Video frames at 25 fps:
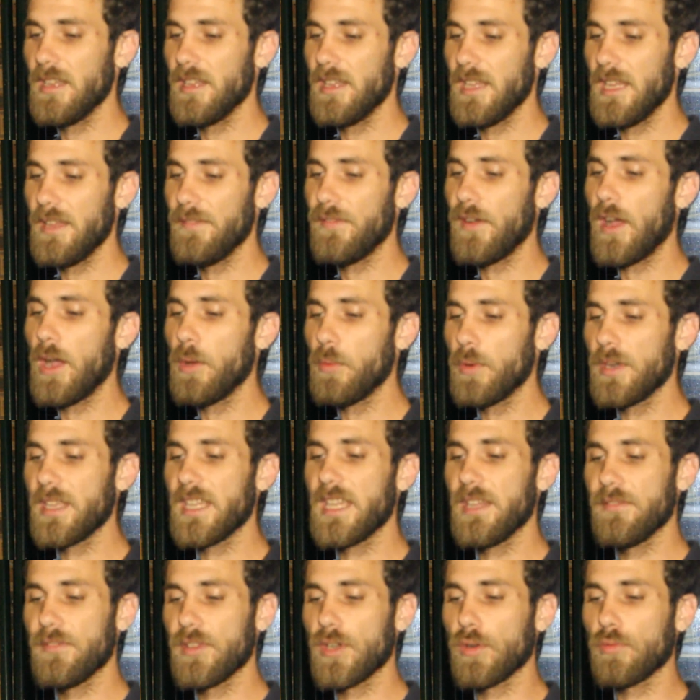if I were to
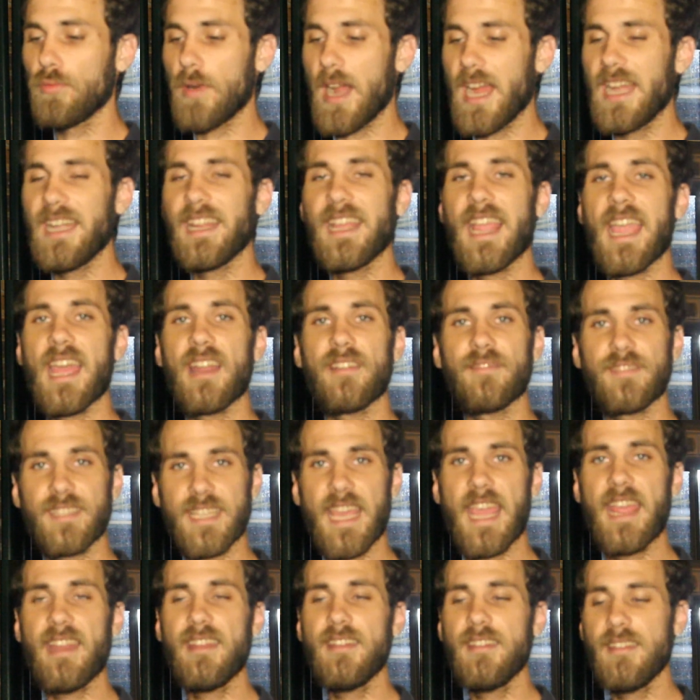give it a rating out of
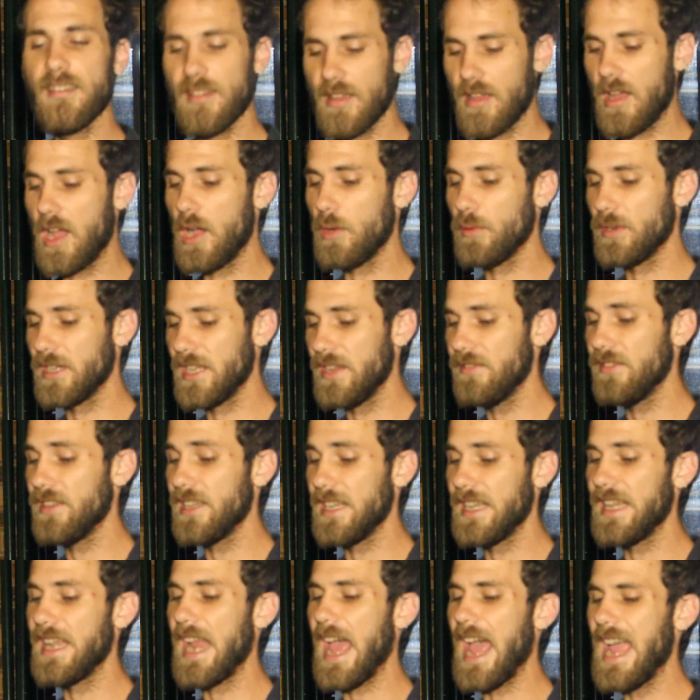10, I would give it
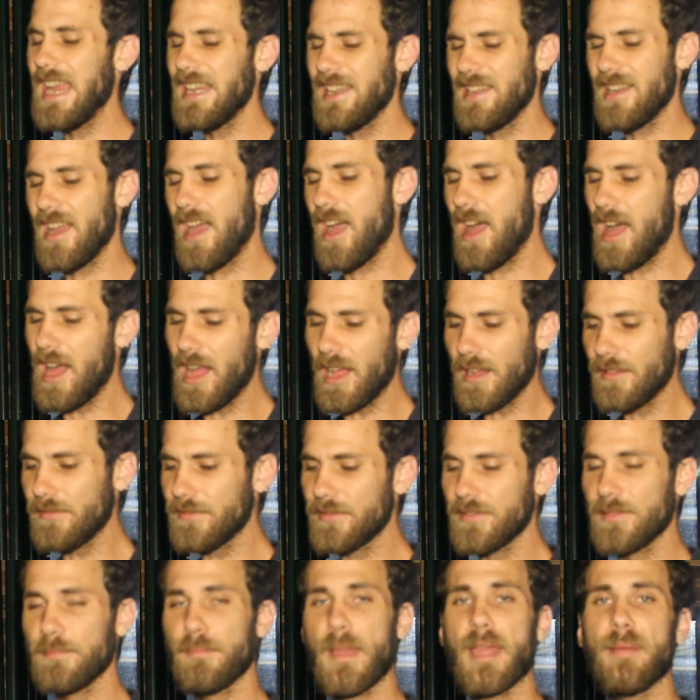an 8.5,
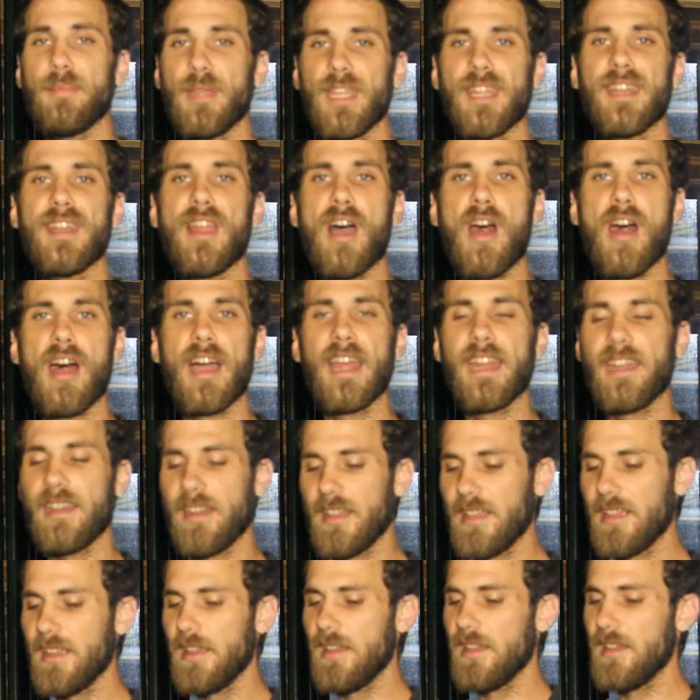maybe a 9.
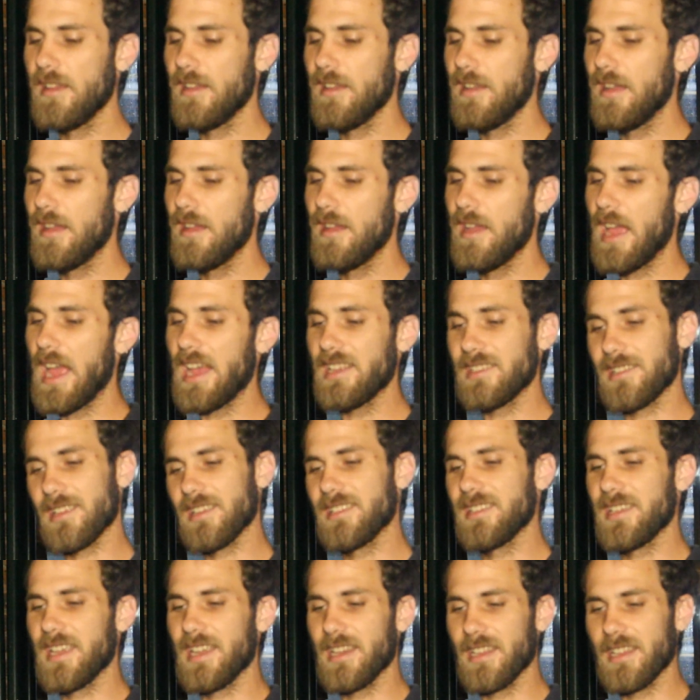As I
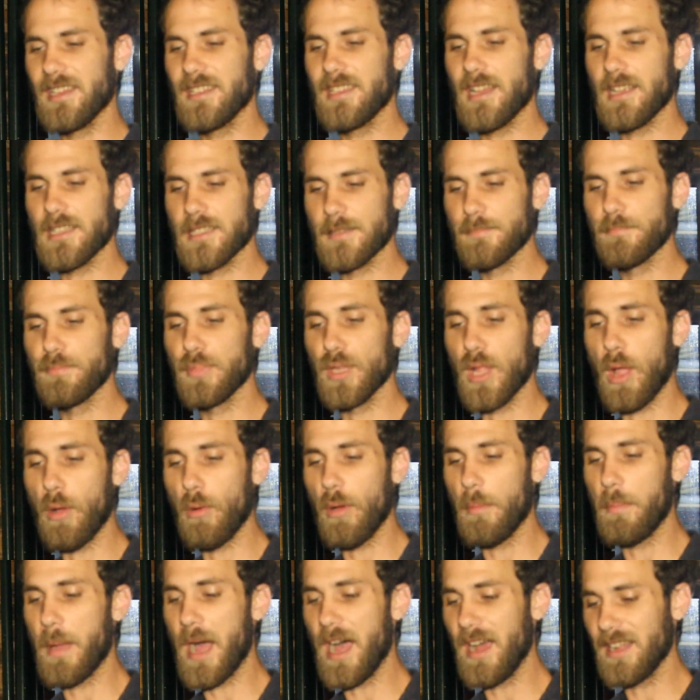said, it does blow
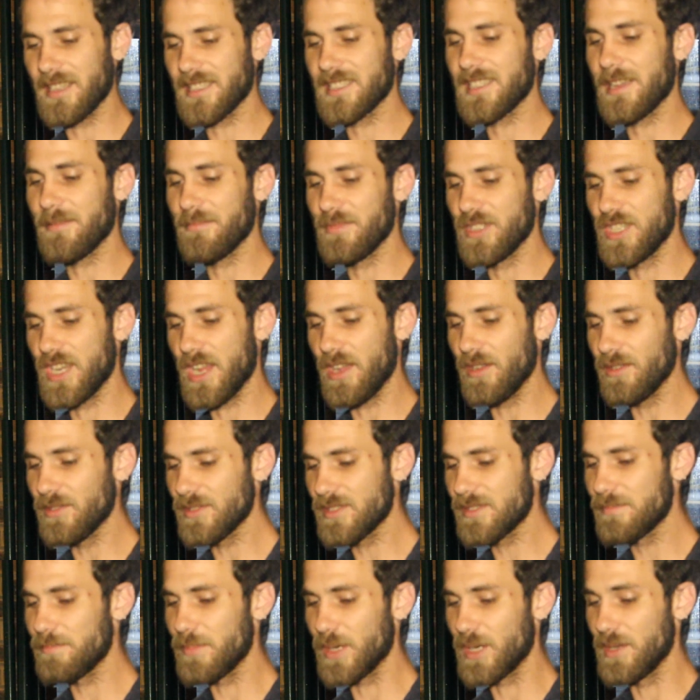apart some
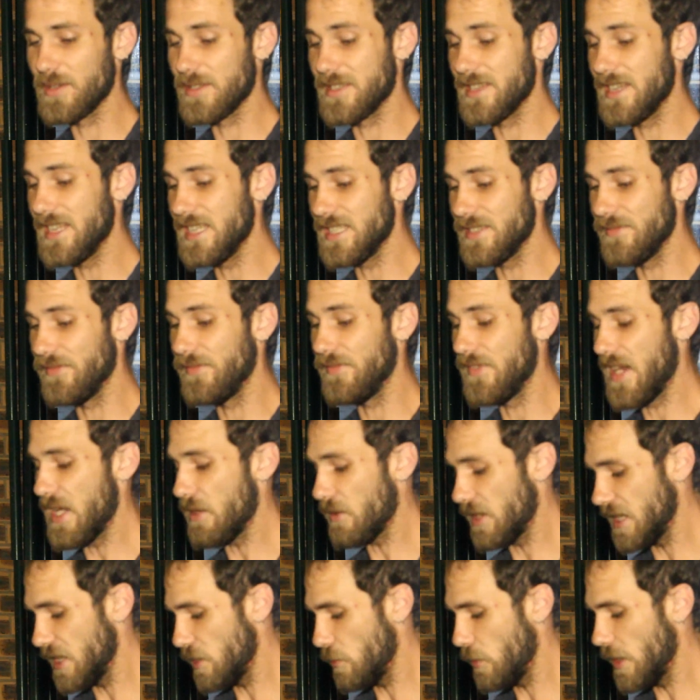gels because it is
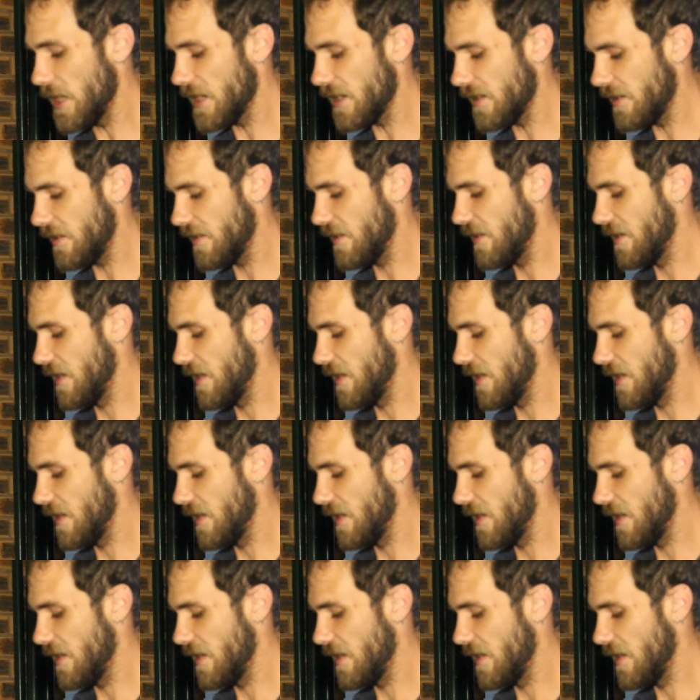very quick.